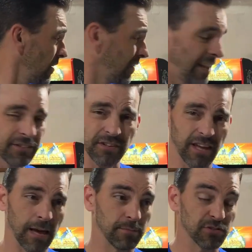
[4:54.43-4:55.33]
on the Legacy
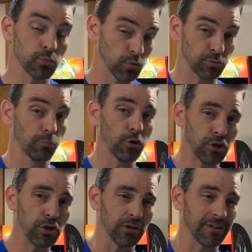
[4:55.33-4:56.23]
cabinets was pretty
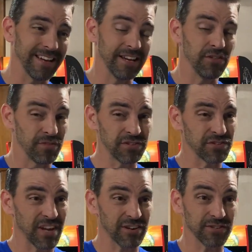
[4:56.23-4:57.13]
good. This
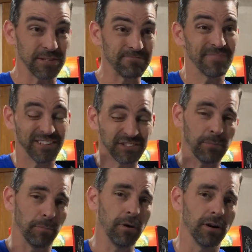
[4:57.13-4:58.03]
is actually a
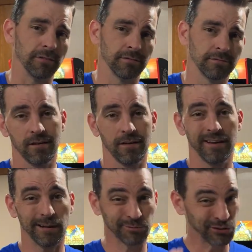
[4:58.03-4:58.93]
step above.
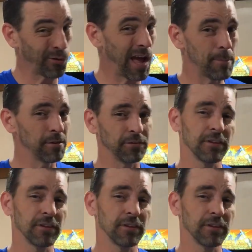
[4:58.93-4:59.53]
And I'm so happy to